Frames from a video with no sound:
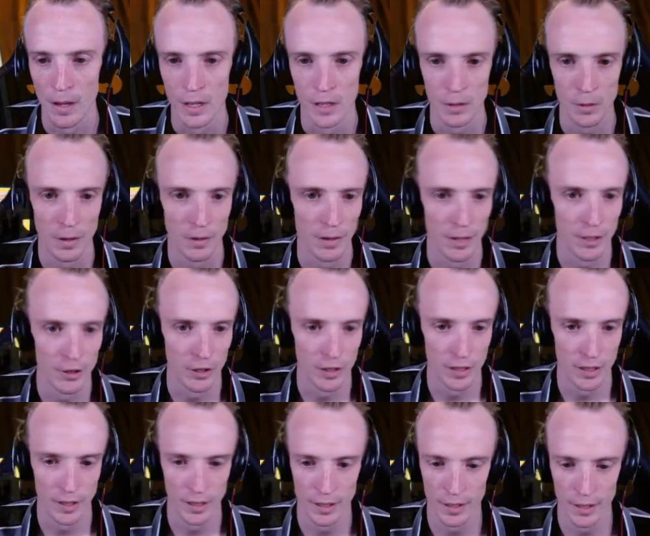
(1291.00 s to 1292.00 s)
we have energies
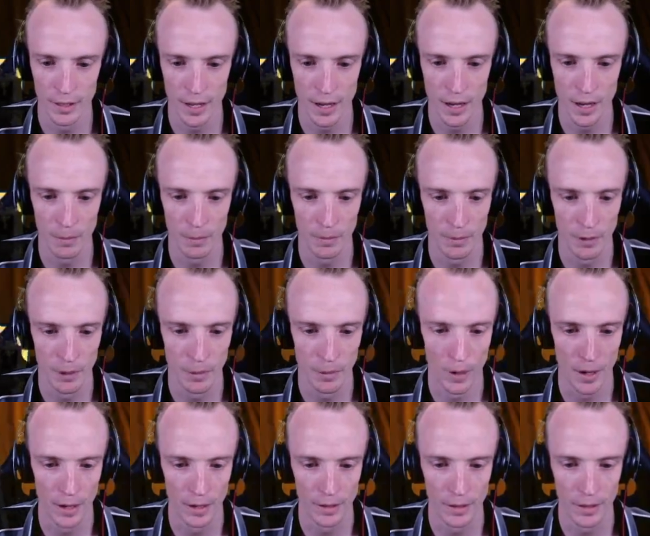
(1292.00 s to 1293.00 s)
in the discard? We've got
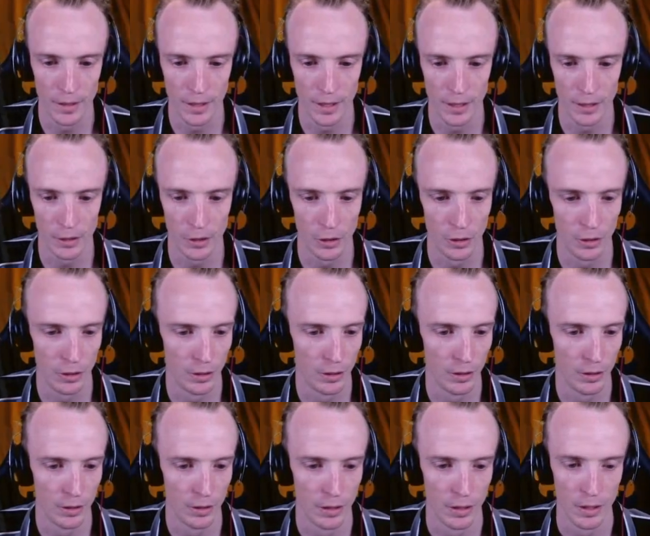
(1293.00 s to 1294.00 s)
1, so that's good.
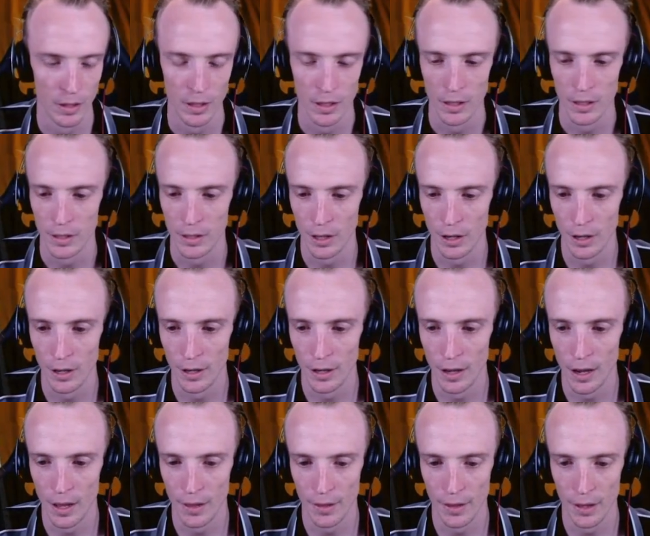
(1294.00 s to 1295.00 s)
So
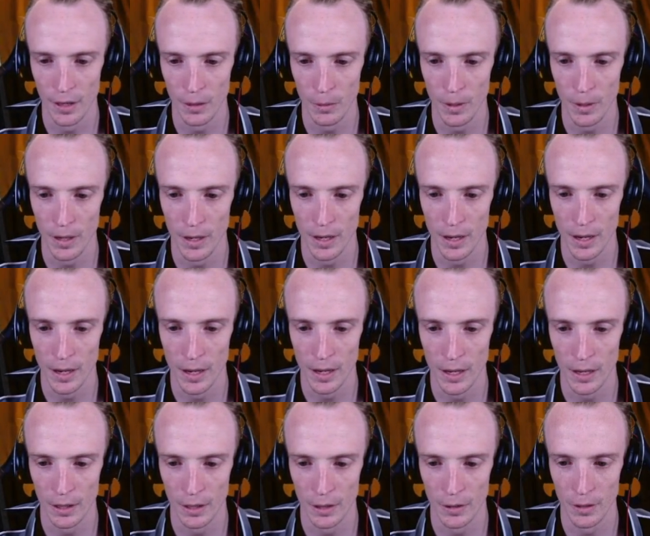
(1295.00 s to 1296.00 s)
I think we
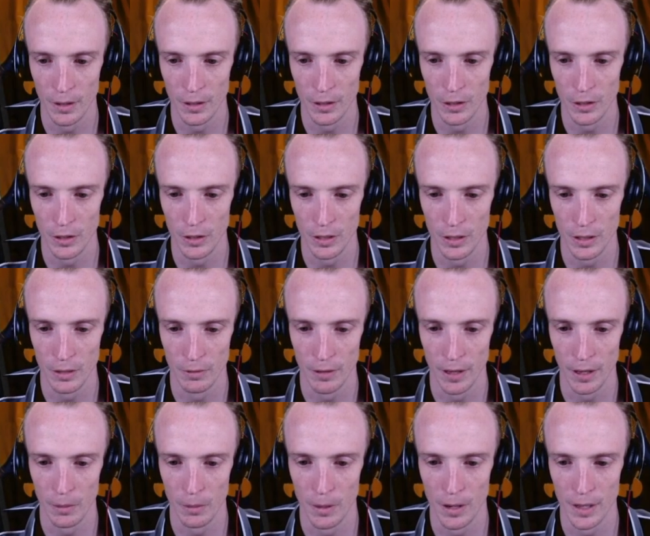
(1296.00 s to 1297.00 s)
are going to use the
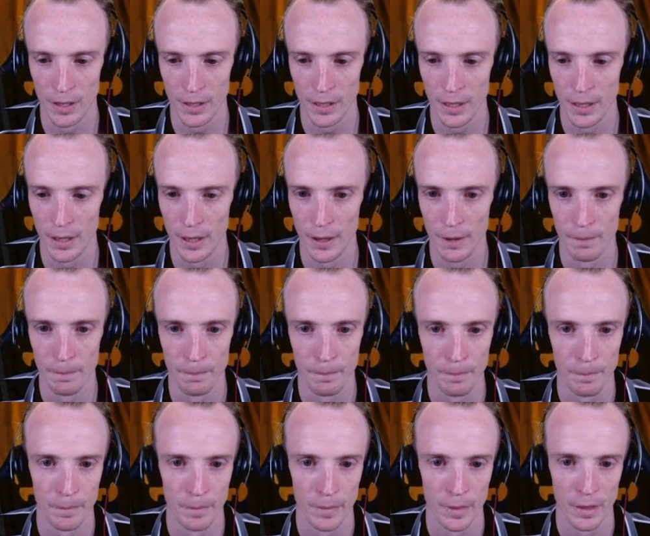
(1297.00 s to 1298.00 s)
Rayquaza here.
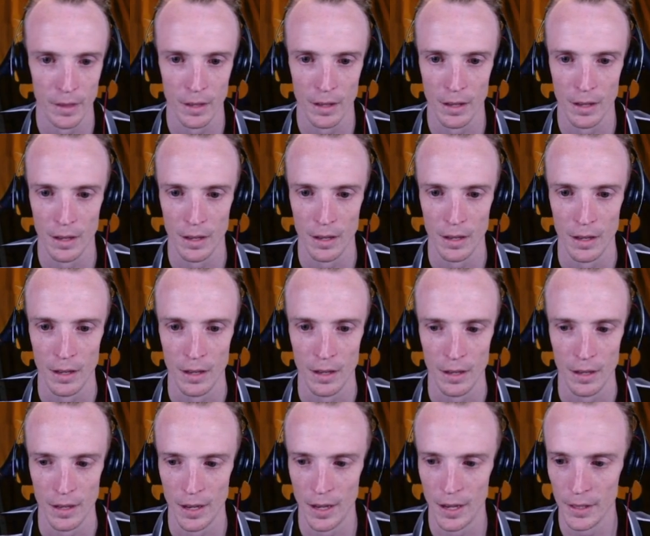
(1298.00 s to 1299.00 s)

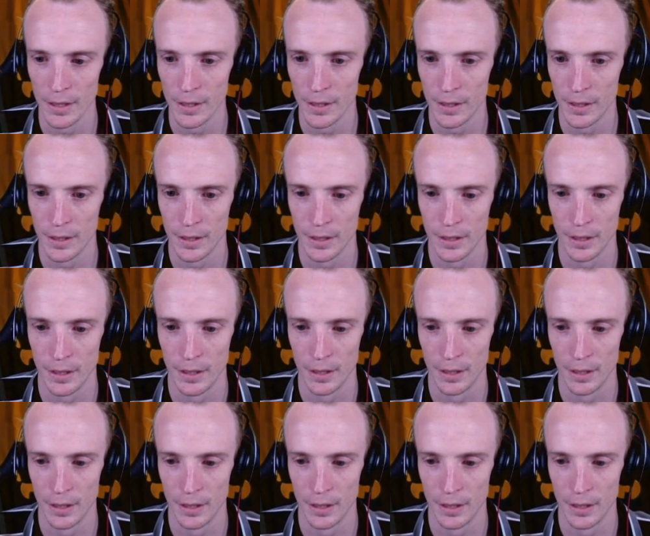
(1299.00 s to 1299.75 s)
Yes.